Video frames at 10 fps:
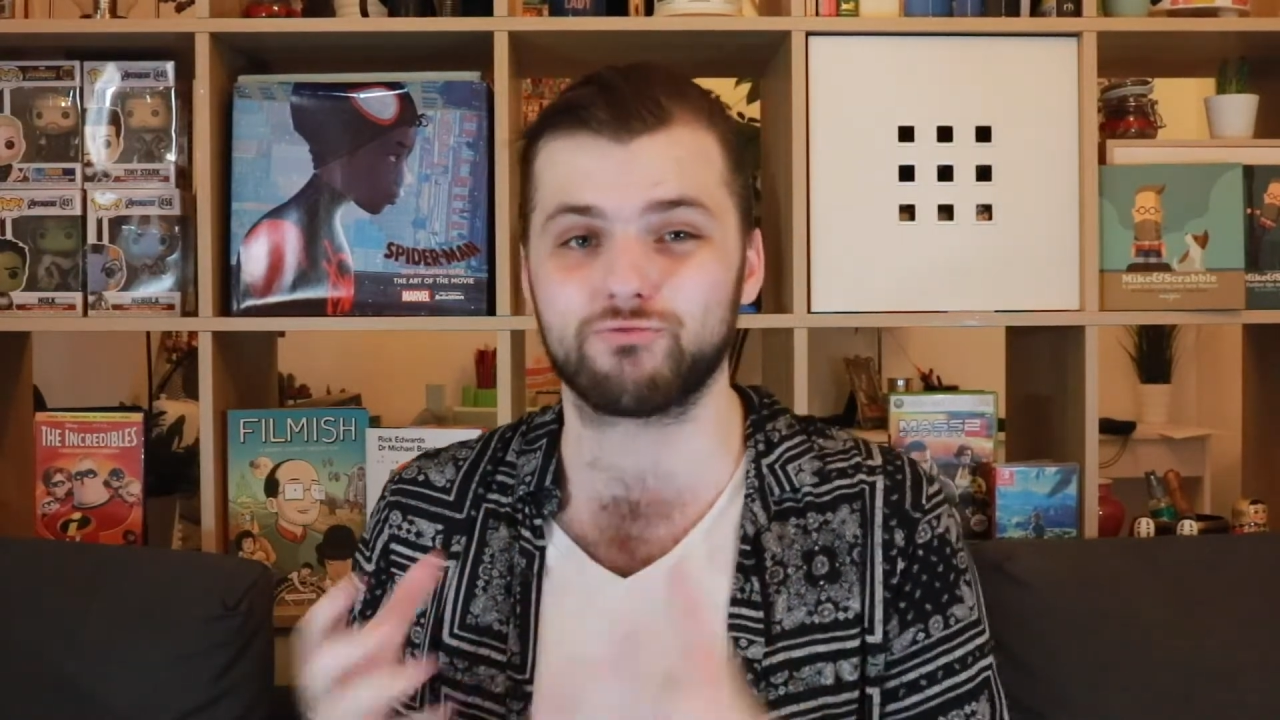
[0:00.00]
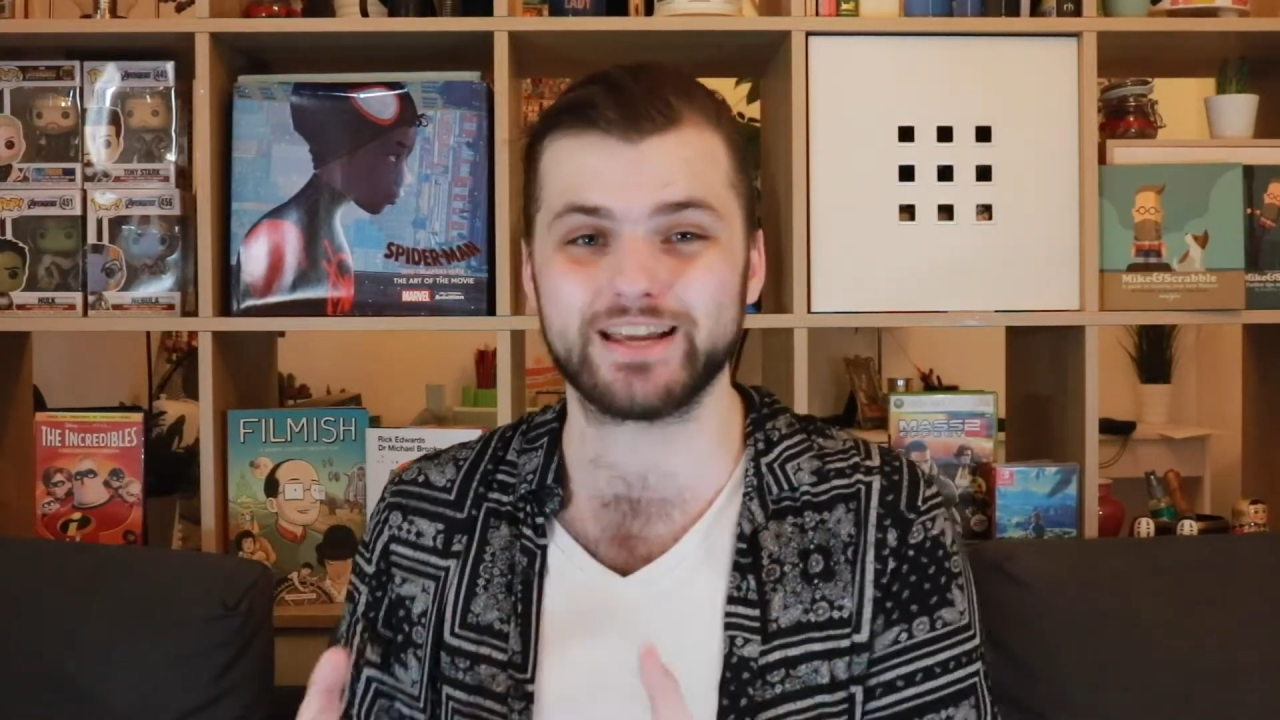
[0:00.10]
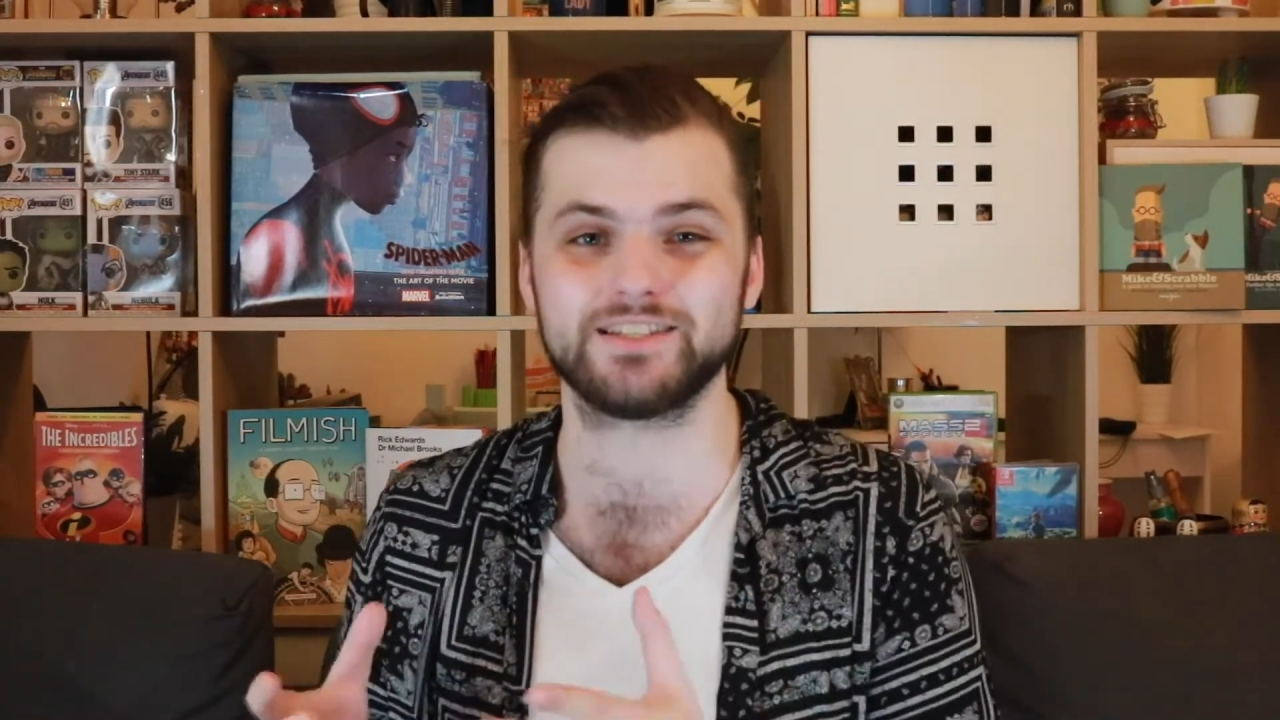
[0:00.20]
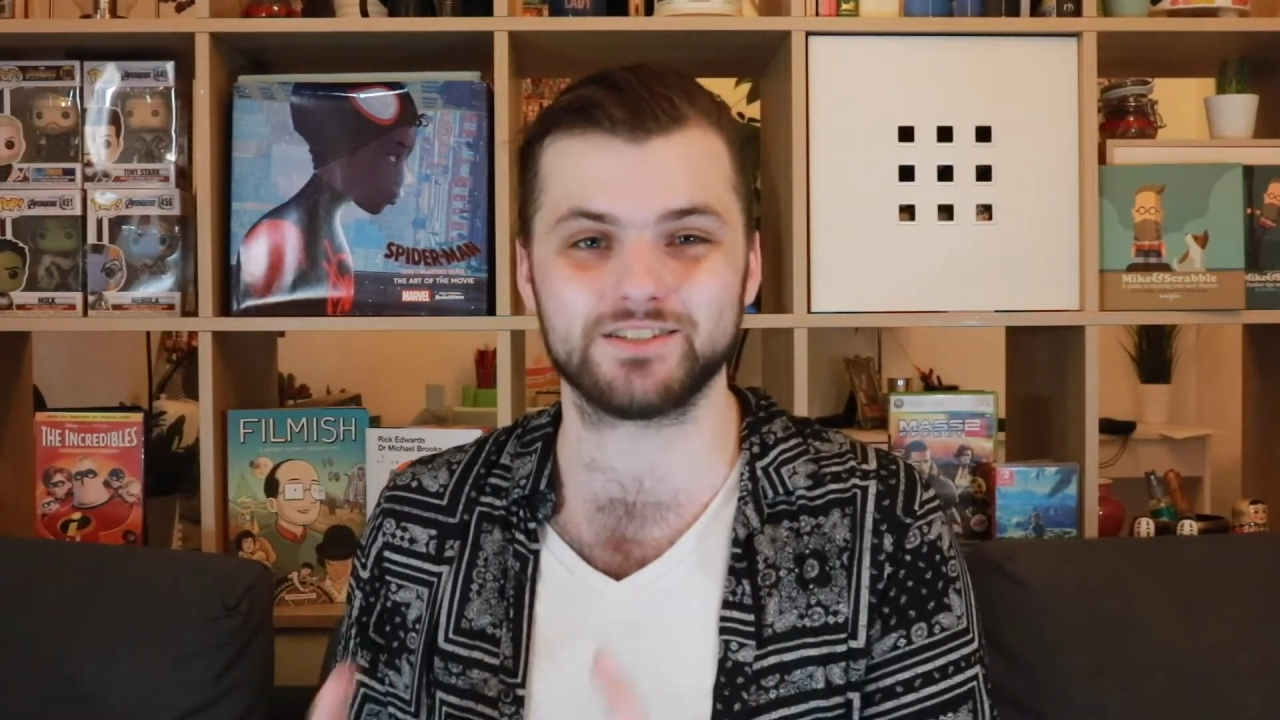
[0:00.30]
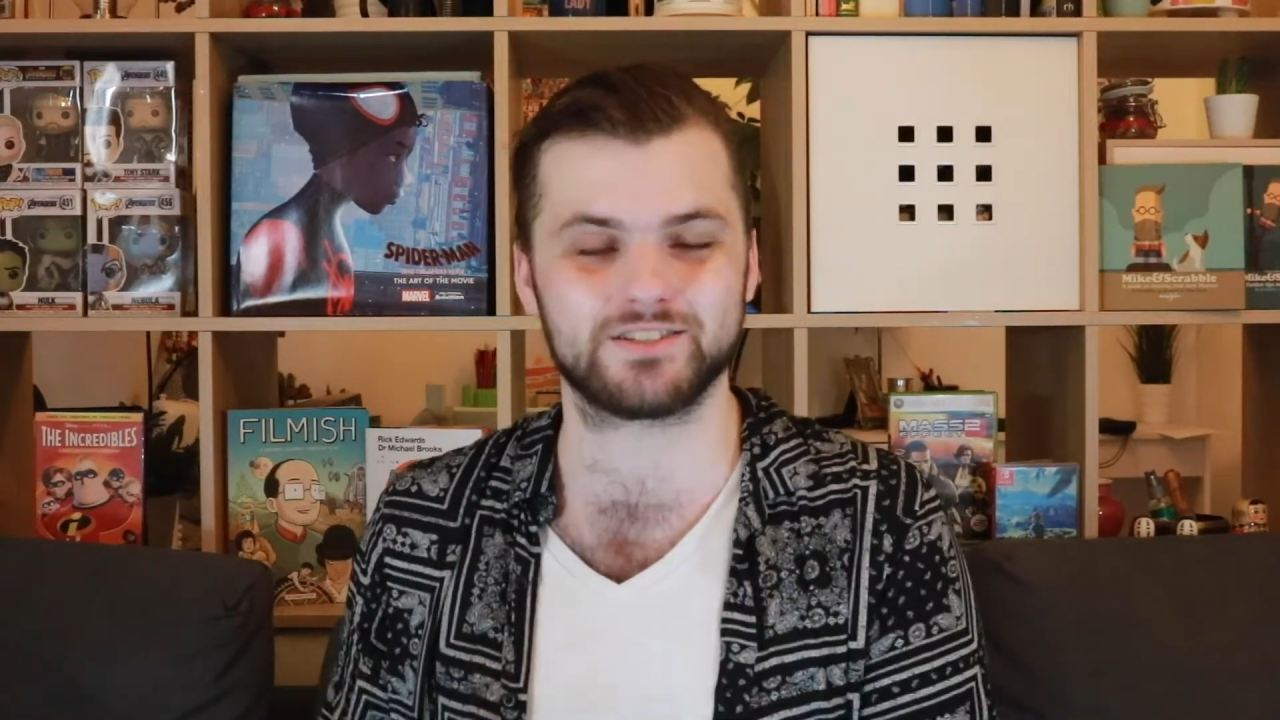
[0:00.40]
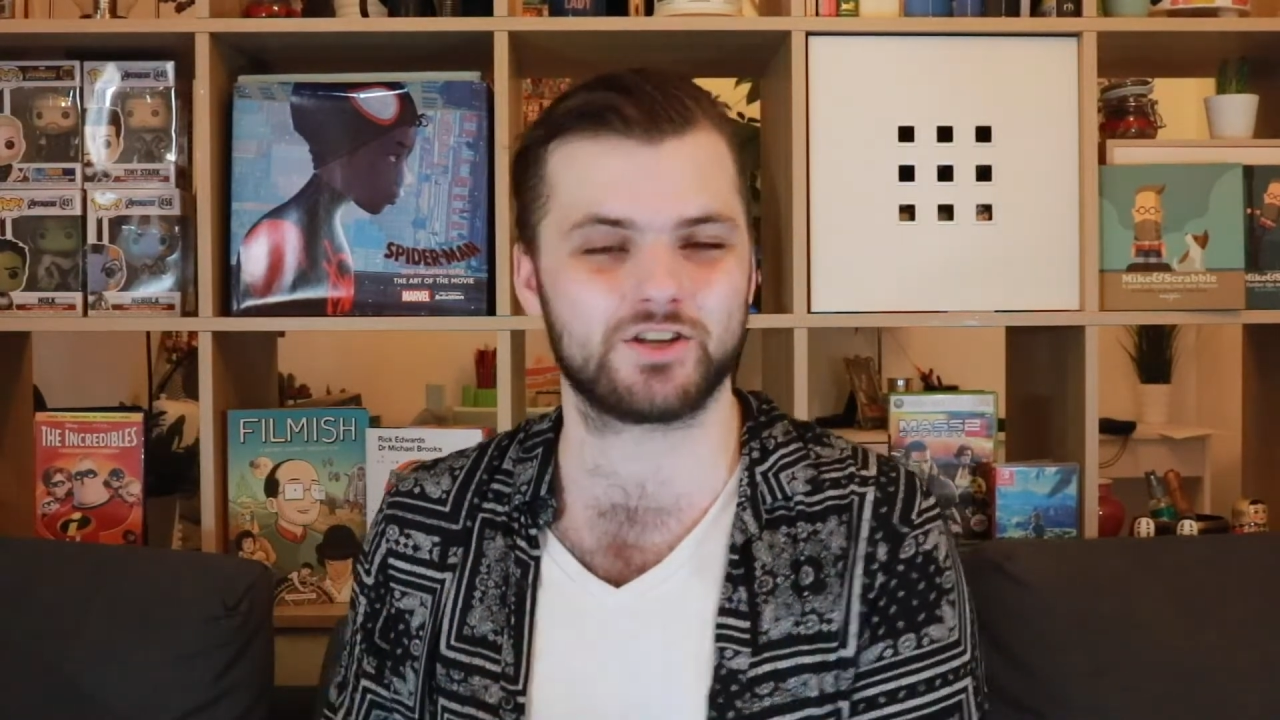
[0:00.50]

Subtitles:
reasons